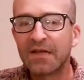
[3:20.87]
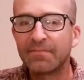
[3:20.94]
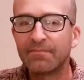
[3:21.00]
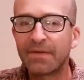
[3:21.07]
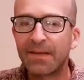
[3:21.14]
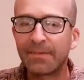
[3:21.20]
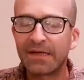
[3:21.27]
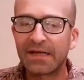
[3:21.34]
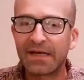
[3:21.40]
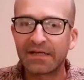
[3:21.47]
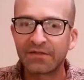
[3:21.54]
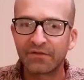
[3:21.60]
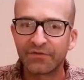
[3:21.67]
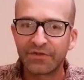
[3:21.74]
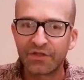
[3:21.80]
maybe lay it
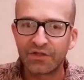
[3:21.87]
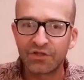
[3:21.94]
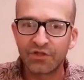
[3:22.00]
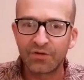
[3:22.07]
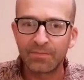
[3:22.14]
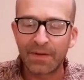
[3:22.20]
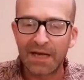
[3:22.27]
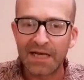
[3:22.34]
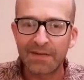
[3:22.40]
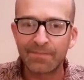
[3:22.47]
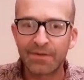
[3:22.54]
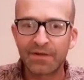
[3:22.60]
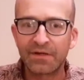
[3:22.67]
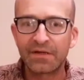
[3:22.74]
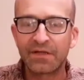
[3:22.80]
on tissue
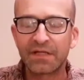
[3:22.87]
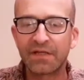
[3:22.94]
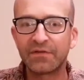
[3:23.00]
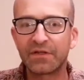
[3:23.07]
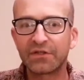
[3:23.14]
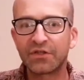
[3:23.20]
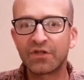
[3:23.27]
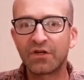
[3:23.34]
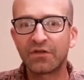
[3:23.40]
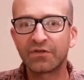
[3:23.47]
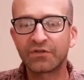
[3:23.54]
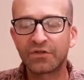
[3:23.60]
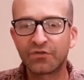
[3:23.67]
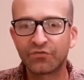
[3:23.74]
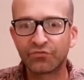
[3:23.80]
paper, give it a chance
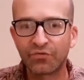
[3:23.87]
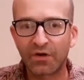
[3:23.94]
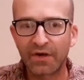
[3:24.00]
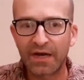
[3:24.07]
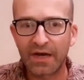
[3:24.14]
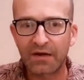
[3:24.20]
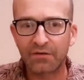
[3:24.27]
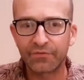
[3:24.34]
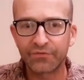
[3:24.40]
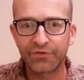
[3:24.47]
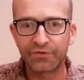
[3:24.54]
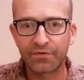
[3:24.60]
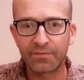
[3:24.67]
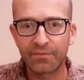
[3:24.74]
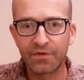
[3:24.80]
to dry out to
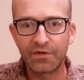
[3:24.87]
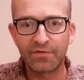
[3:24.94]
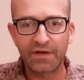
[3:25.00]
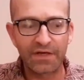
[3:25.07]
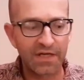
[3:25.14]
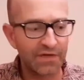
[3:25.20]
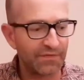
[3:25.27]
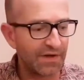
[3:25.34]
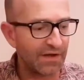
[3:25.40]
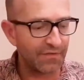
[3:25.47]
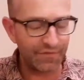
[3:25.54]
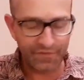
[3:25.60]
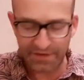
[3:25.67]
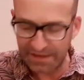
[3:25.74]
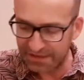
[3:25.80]
remove any of that
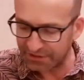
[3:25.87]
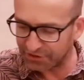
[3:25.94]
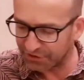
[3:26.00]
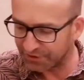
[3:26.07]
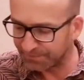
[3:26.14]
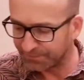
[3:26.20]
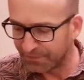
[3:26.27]
flesh.